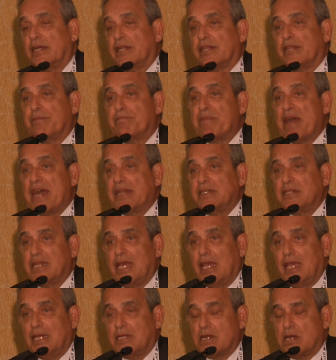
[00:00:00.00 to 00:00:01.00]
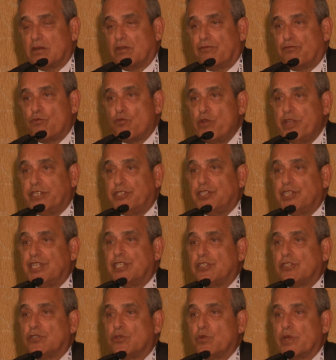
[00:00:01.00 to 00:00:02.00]
the mandate of which
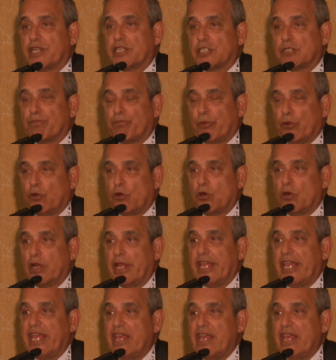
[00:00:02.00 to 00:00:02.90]
is to explore